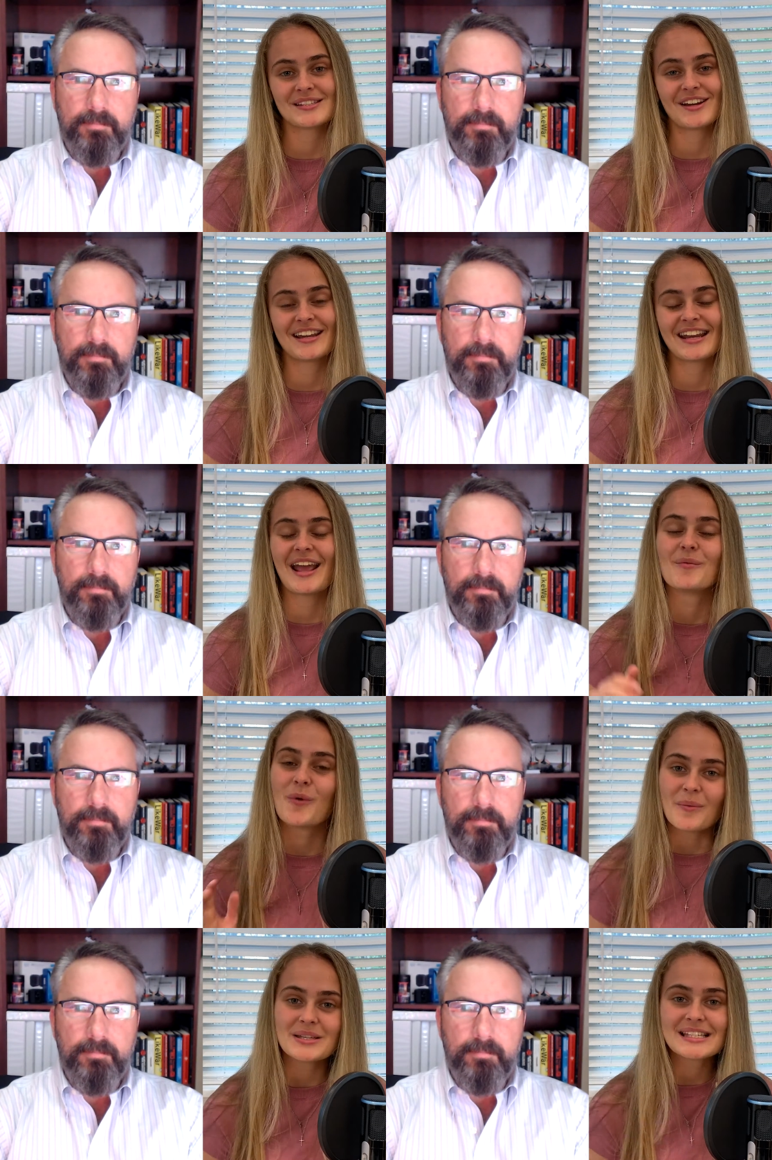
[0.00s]
Speaker 1: started and
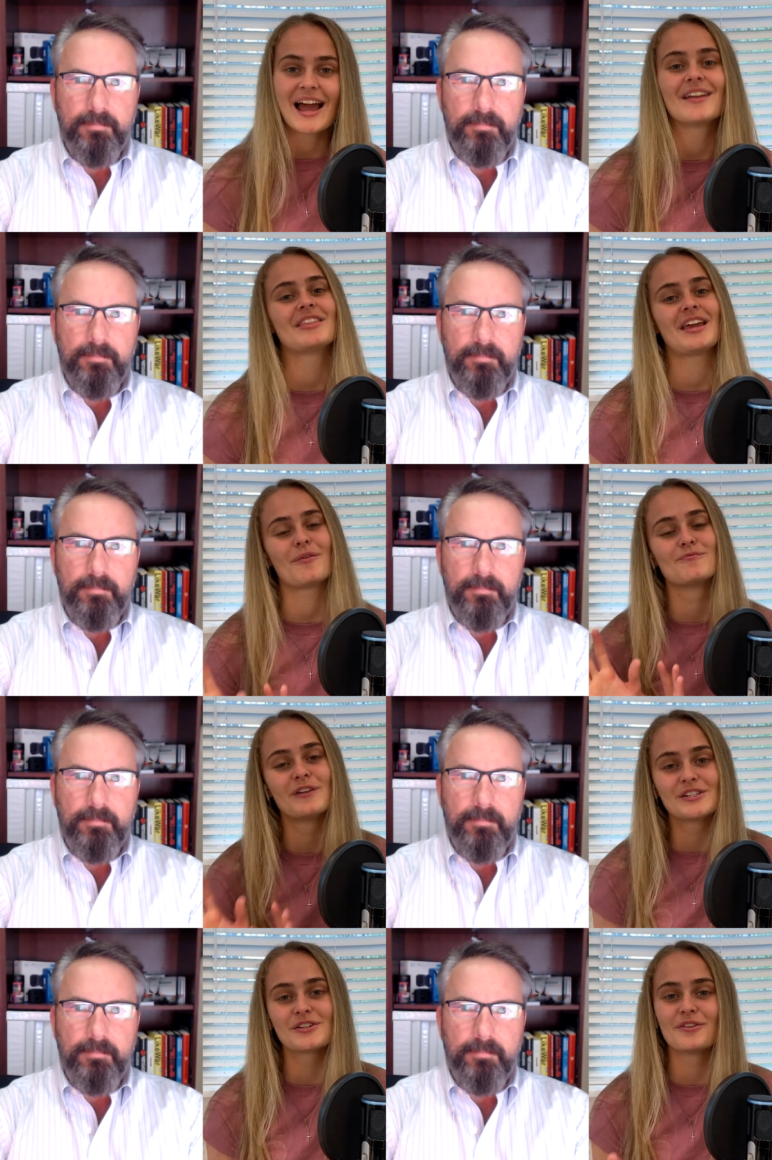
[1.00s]
what was kind of the
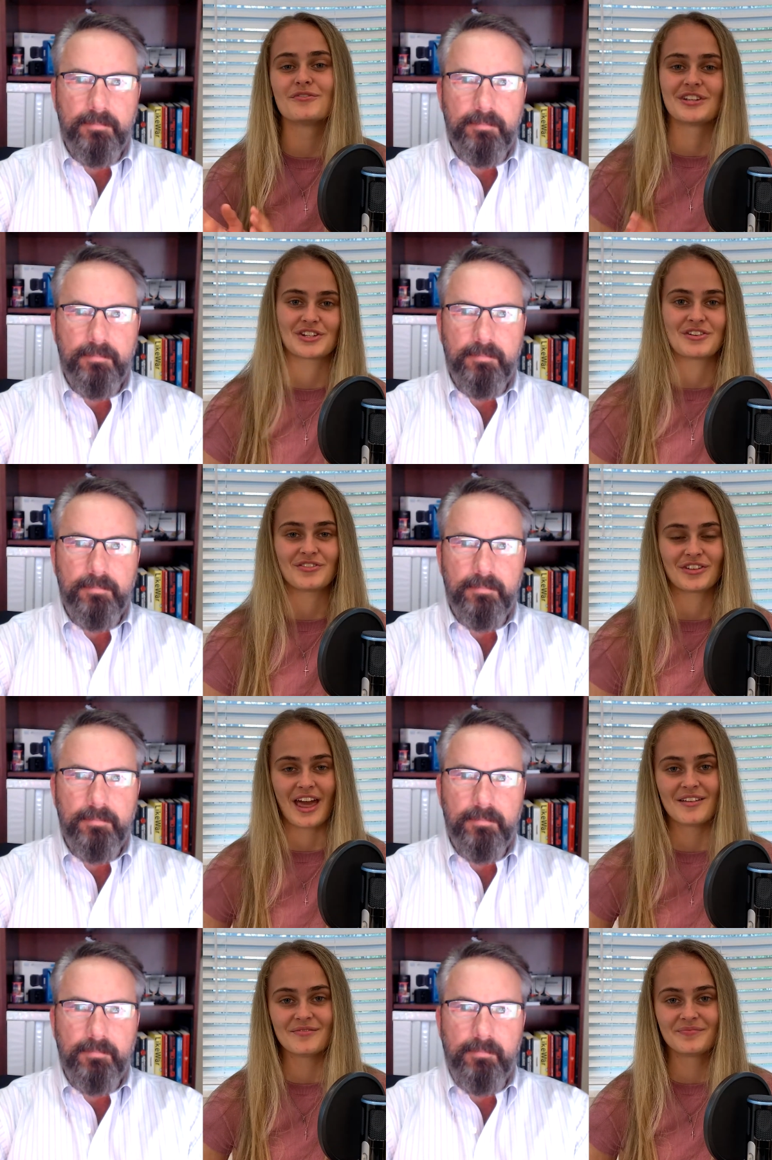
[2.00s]
original vision for
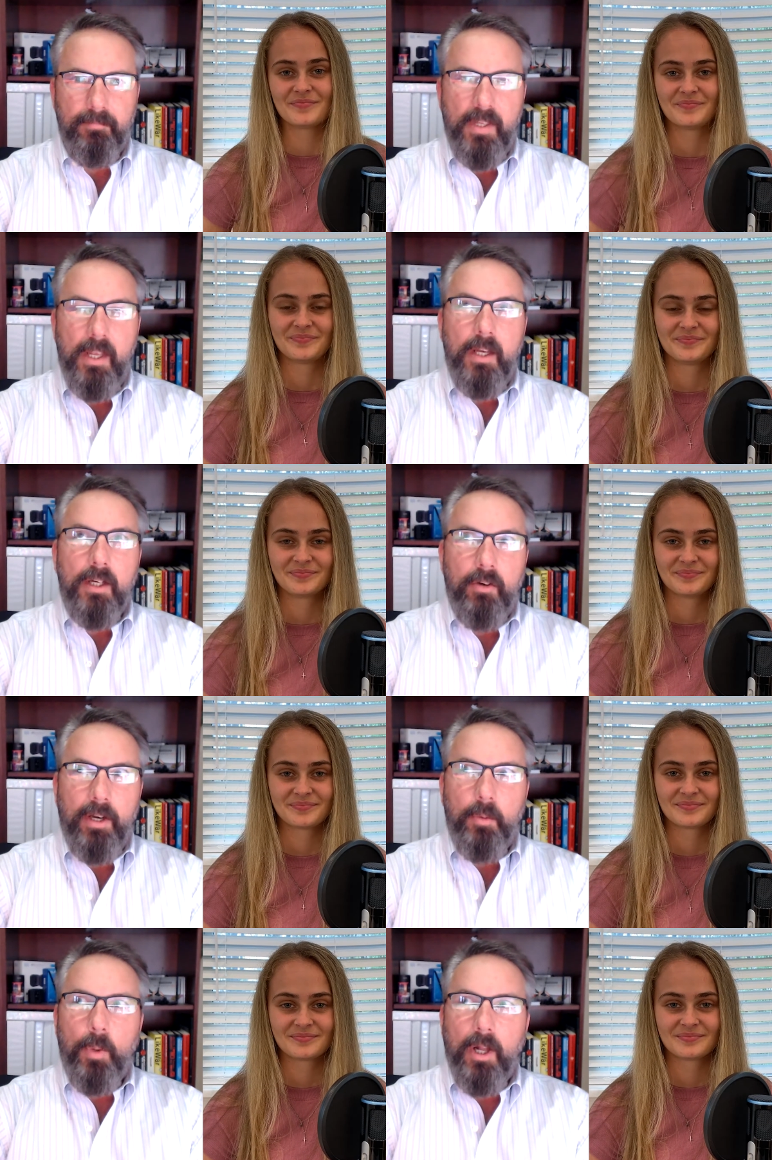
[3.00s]
that.
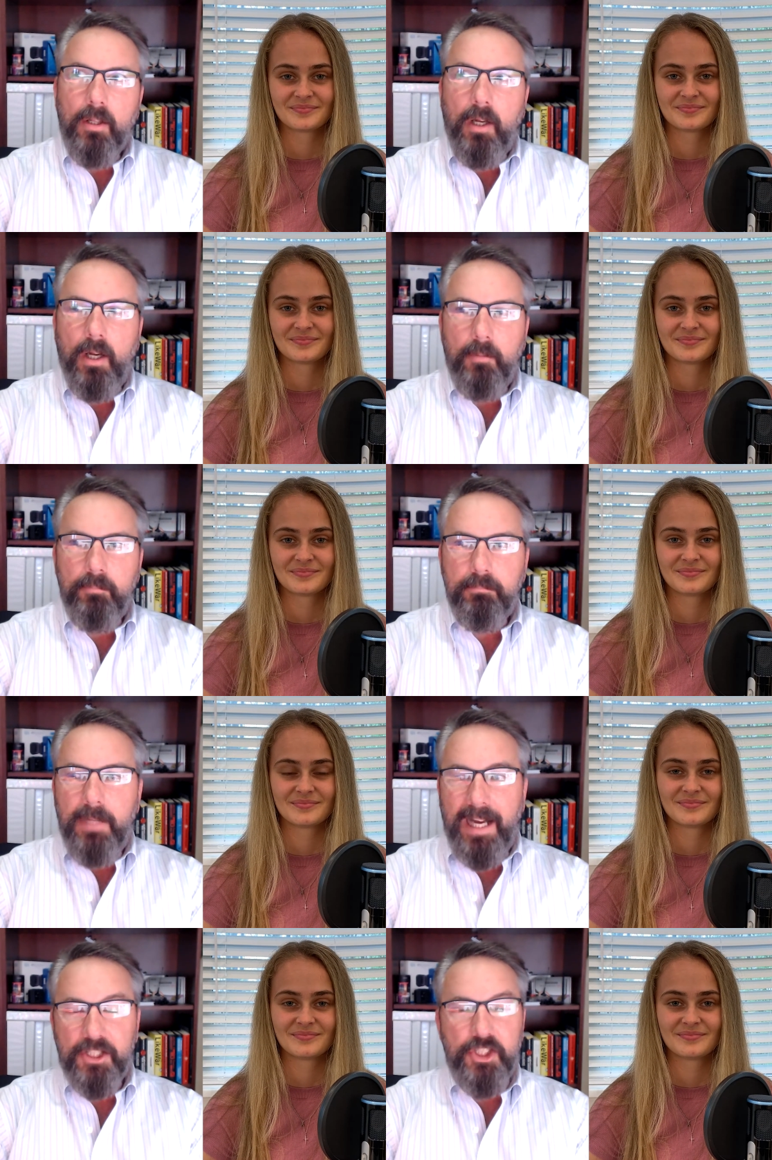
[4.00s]
Speaker 2: Great. Well, um,
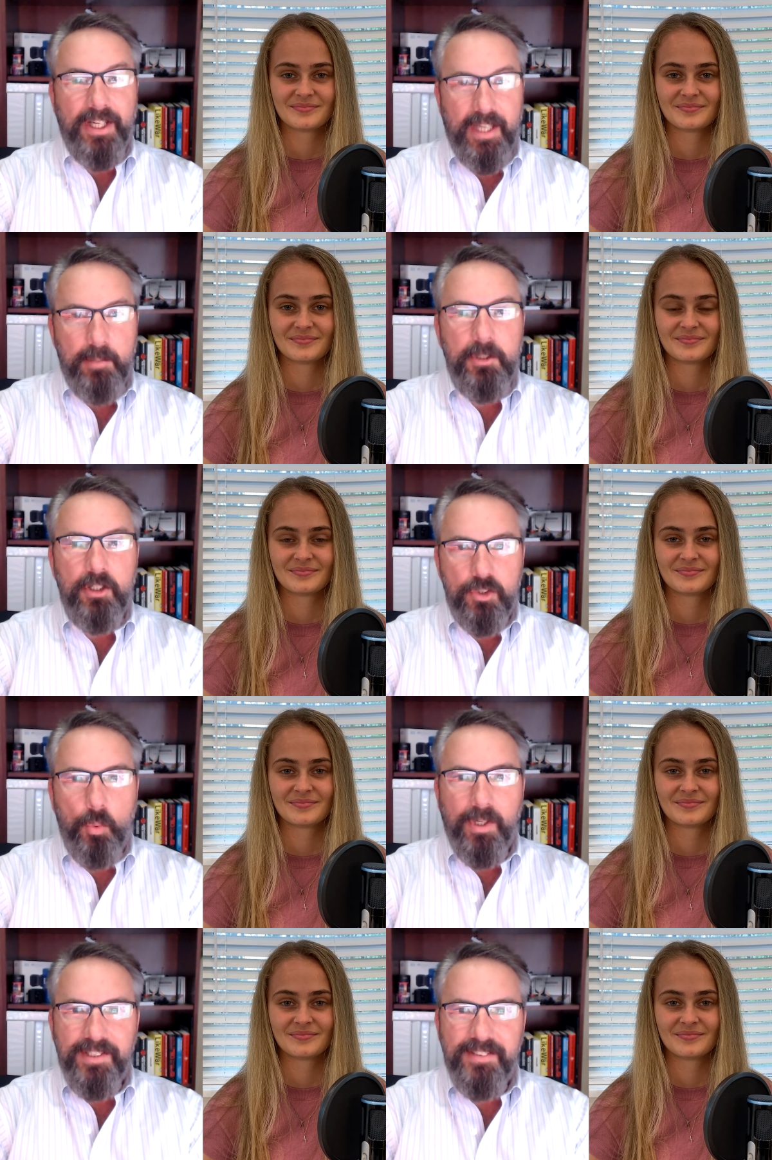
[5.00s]
actually, I came here in
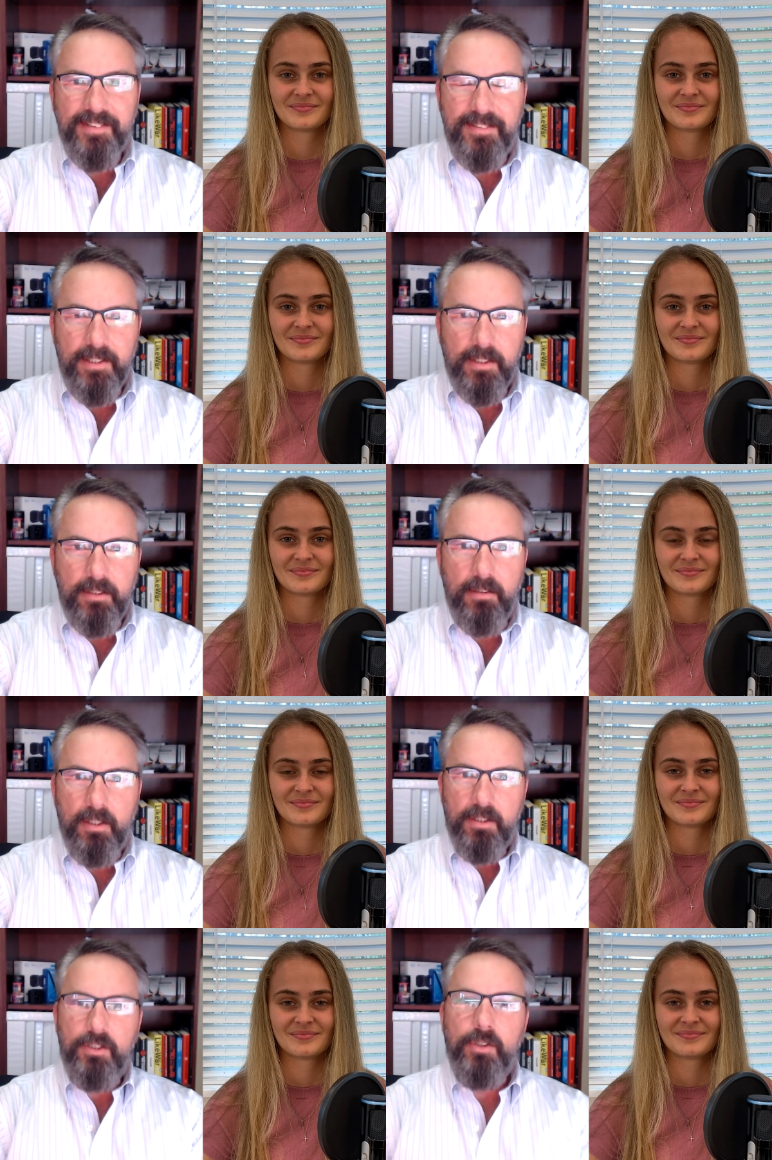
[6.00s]
2016
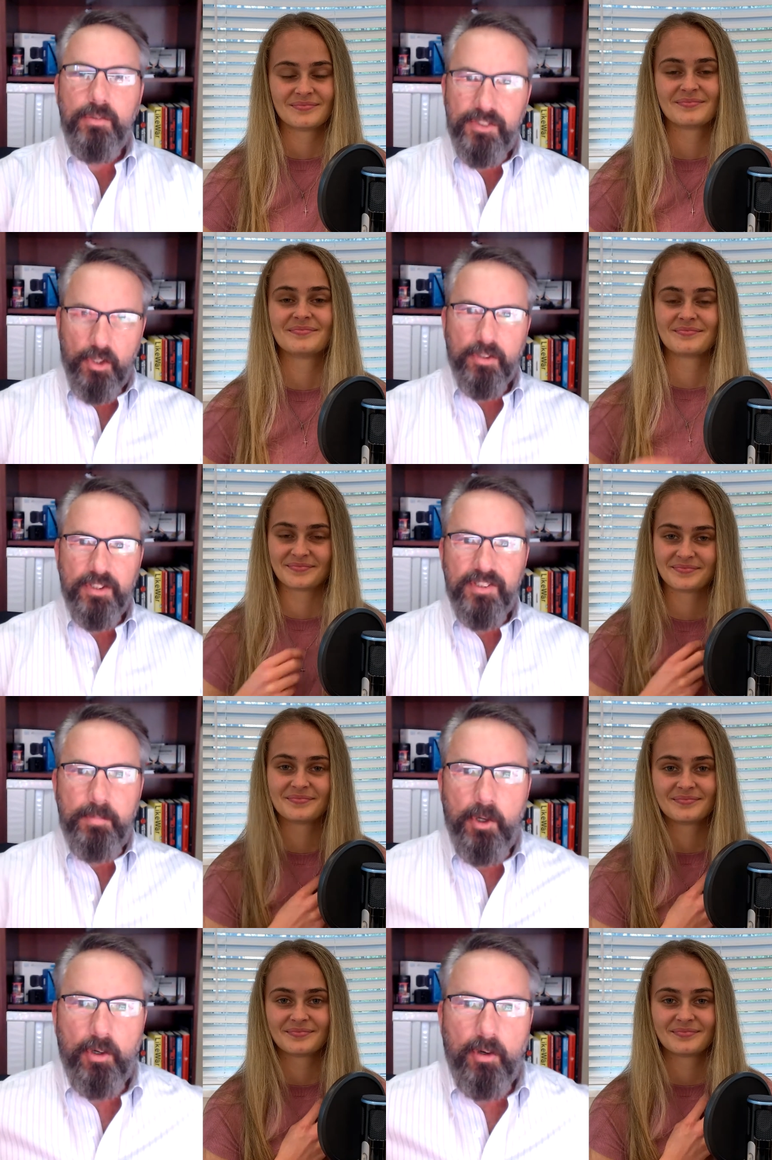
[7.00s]
to start this
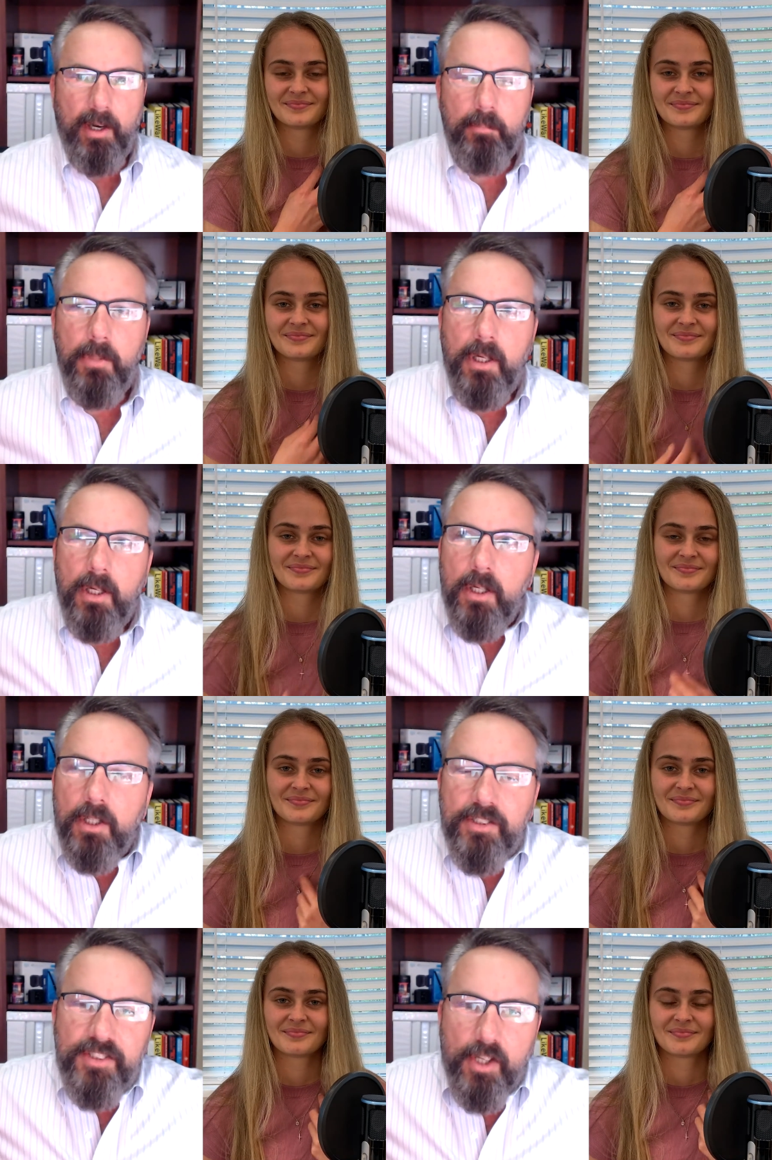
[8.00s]
program.
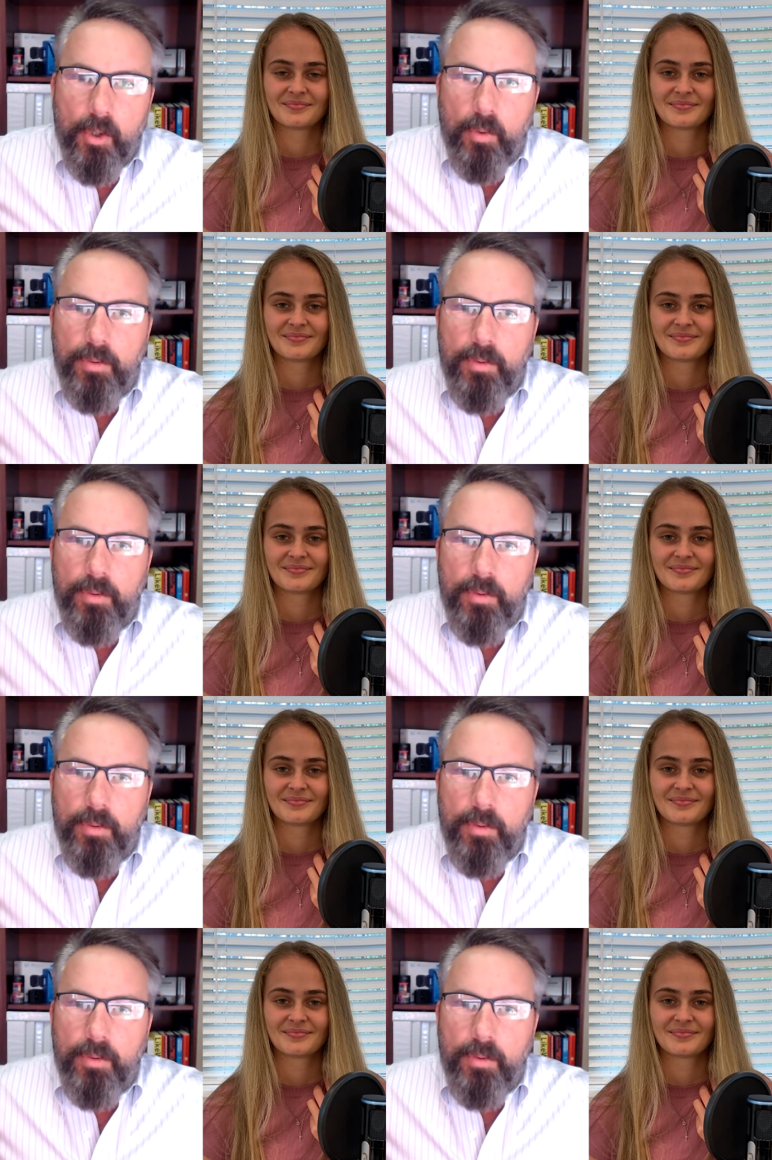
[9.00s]
So